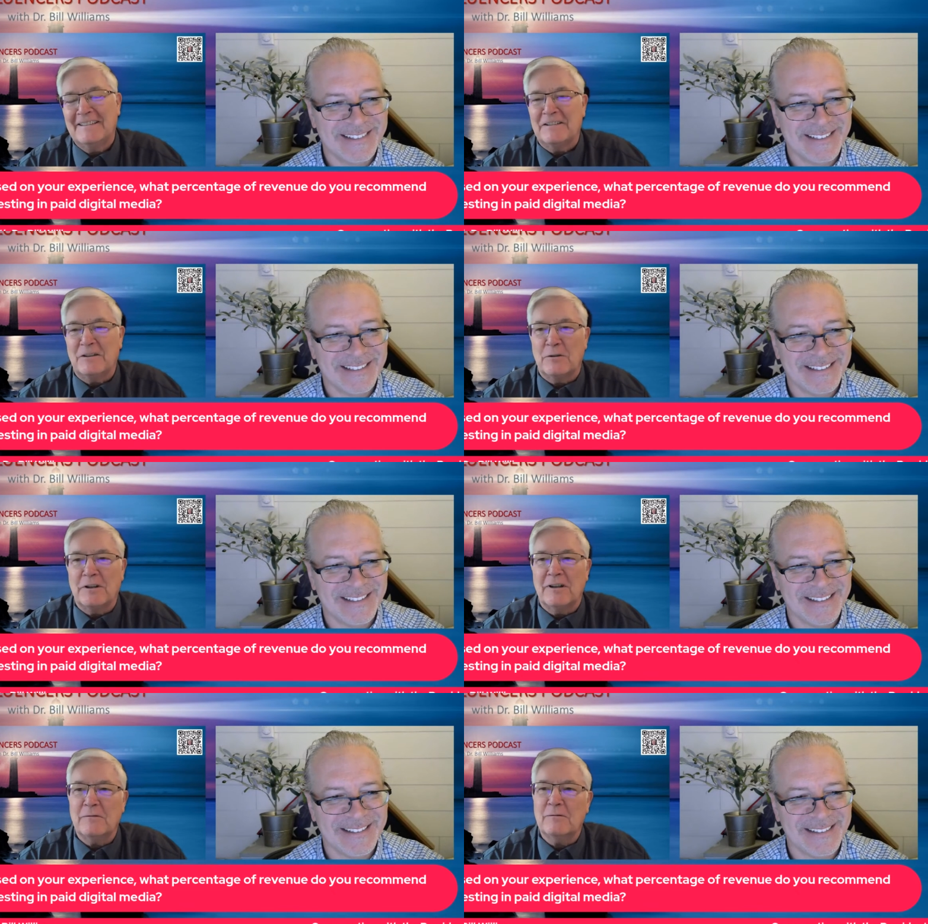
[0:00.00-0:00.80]
Speaker 1: So
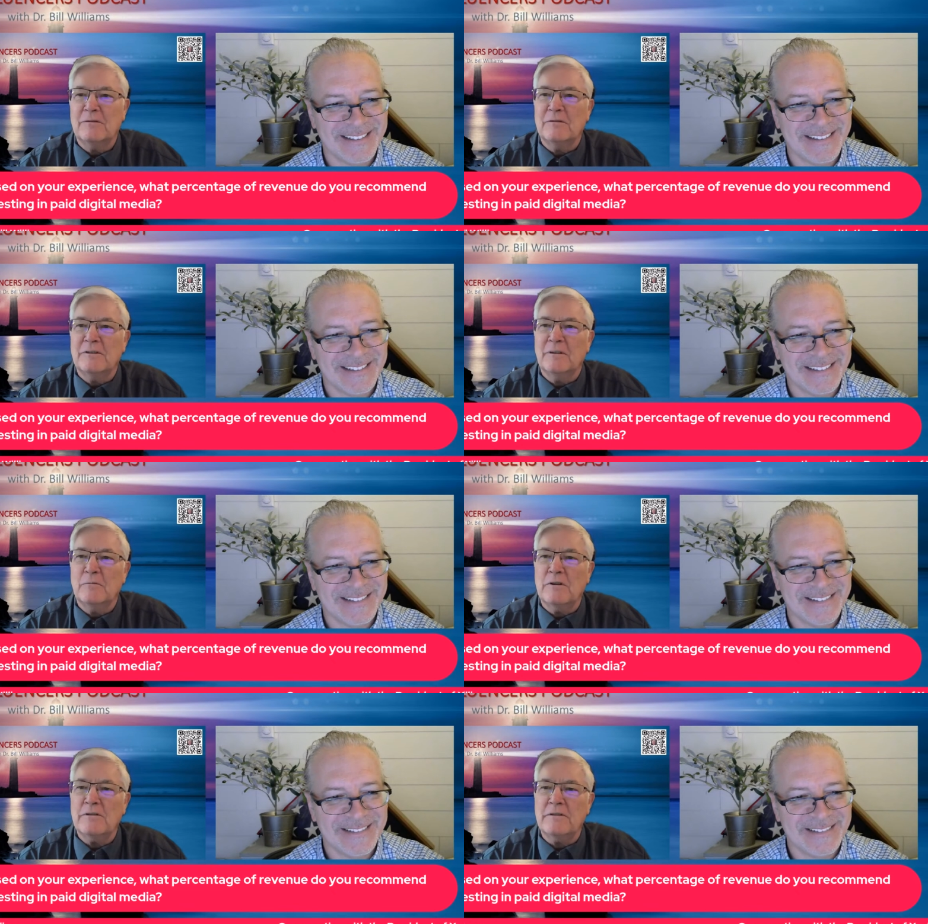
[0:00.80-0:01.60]
yeah, yeah.
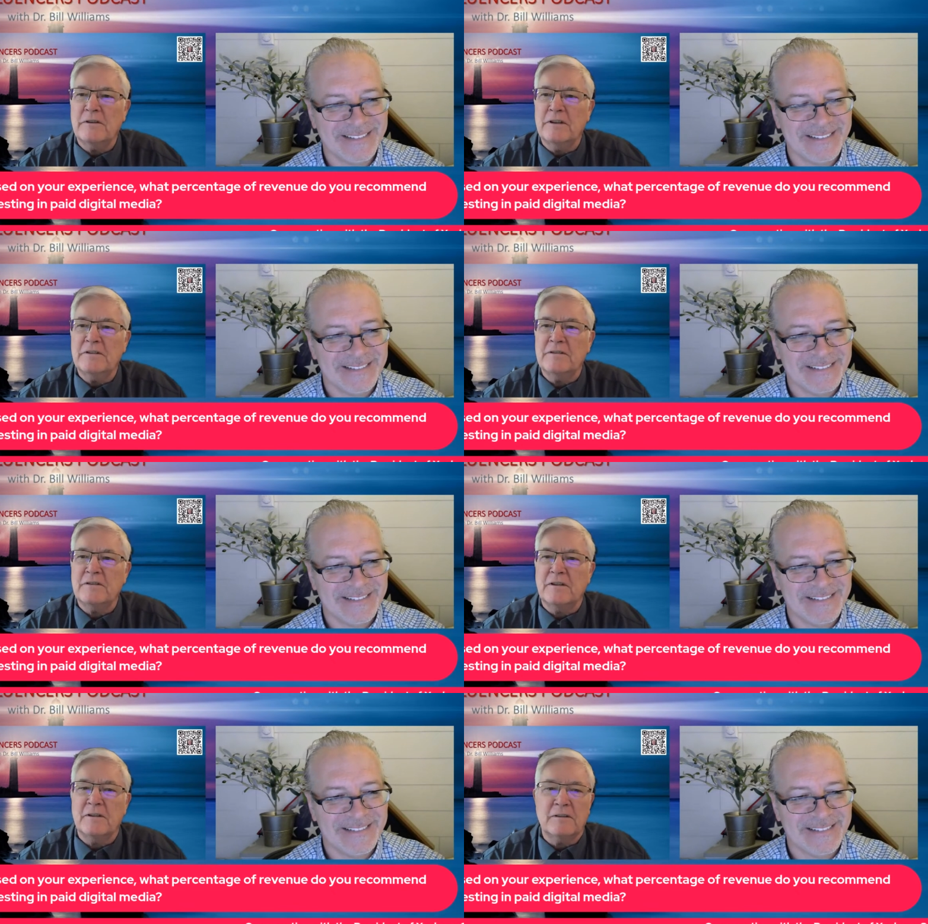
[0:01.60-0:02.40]
One of the things
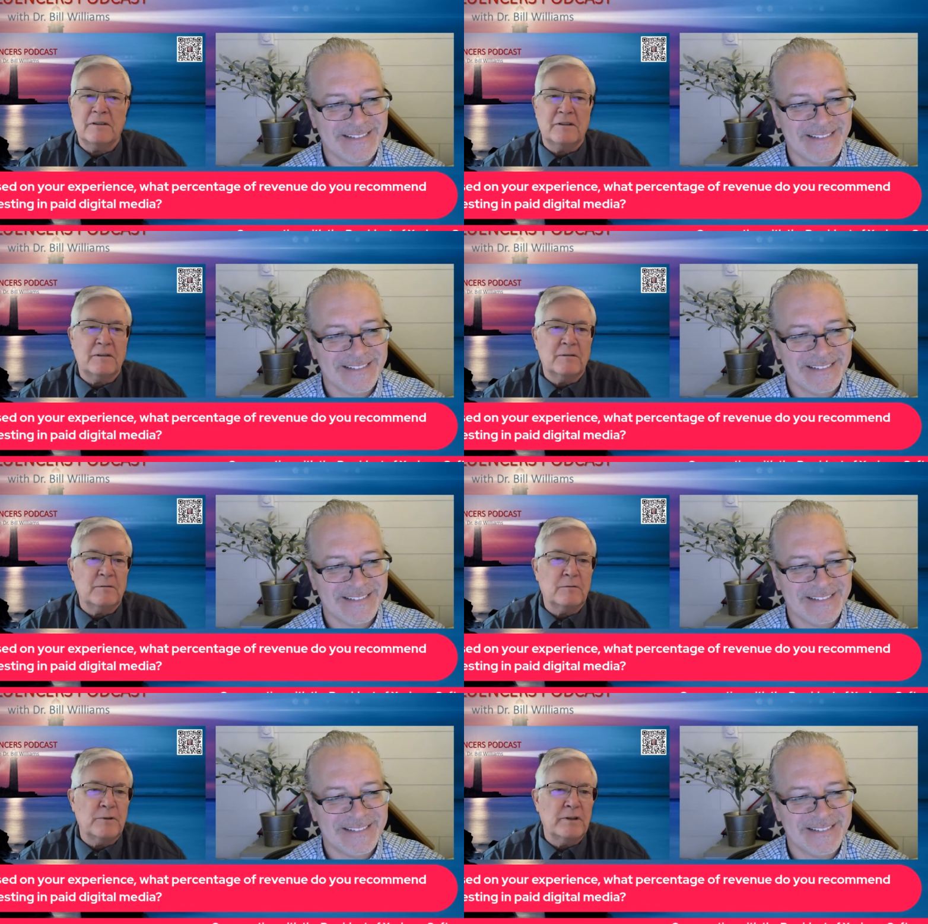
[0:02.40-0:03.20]
that uh,
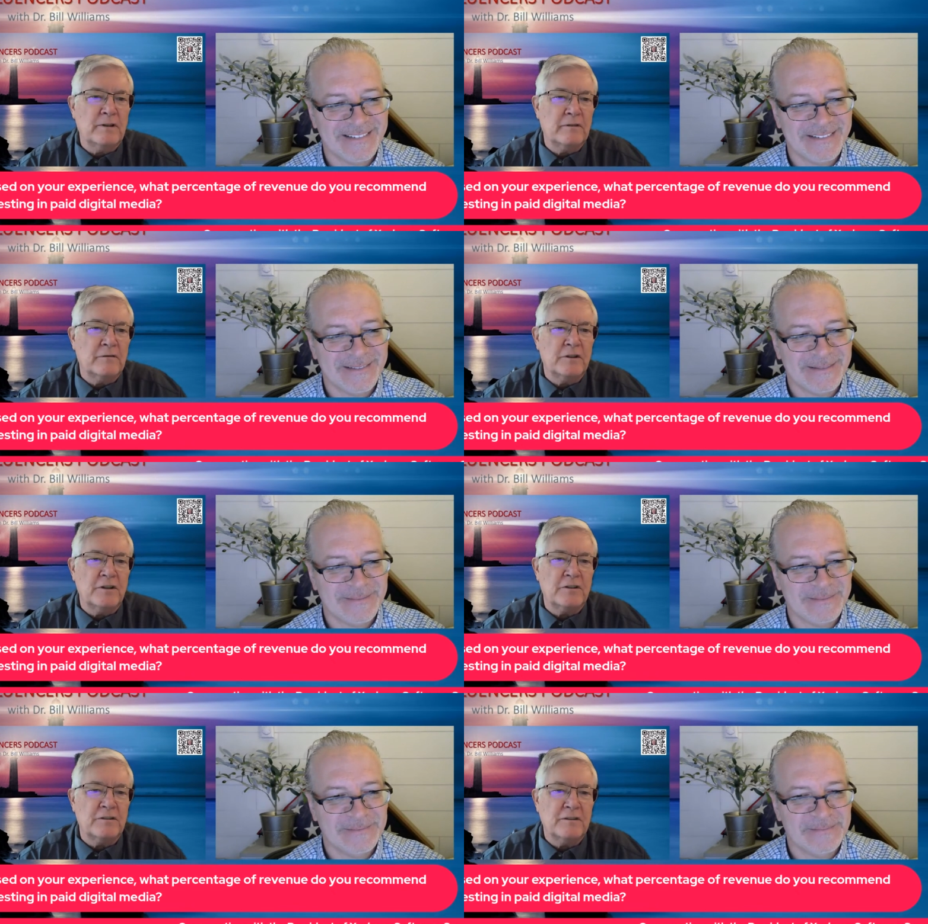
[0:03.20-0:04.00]
we have
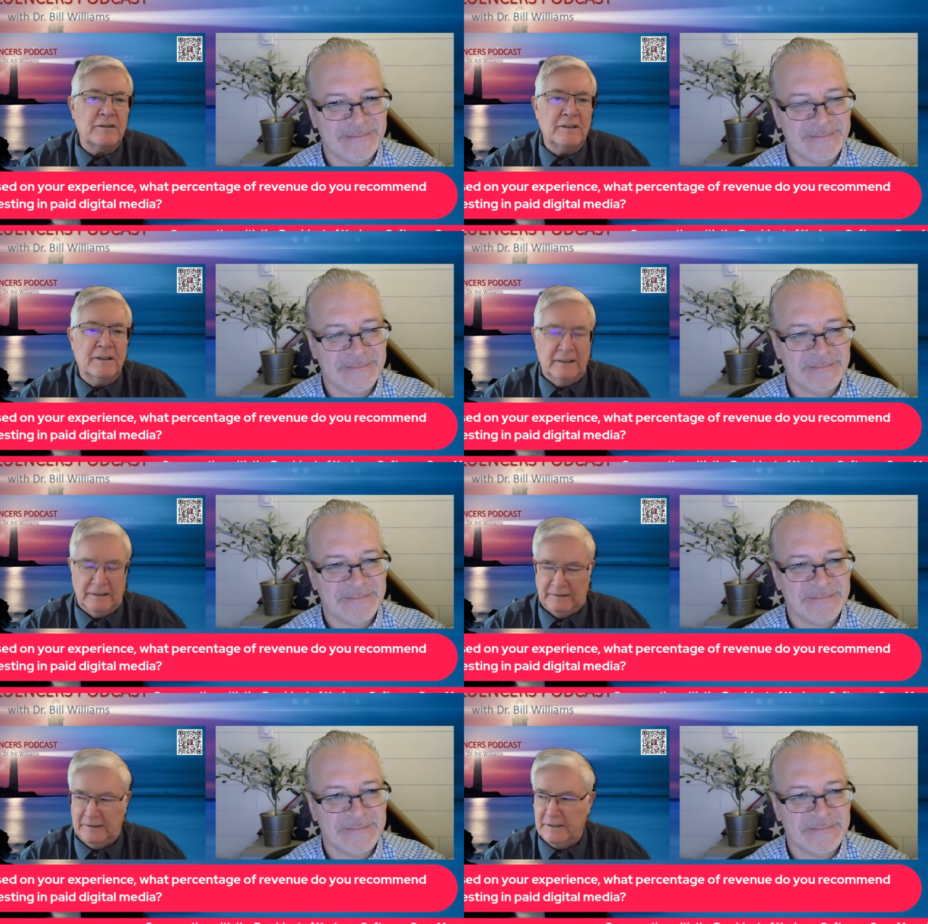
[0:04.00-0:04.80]
done
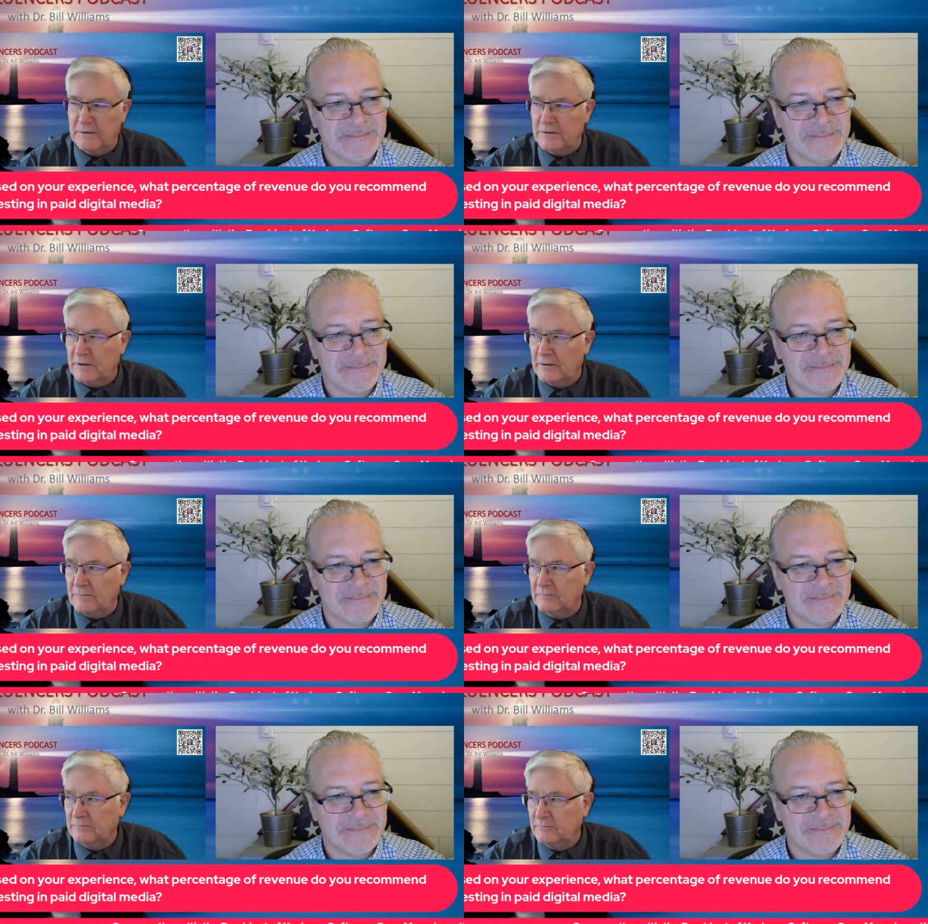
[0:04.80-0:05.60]
is uh, um,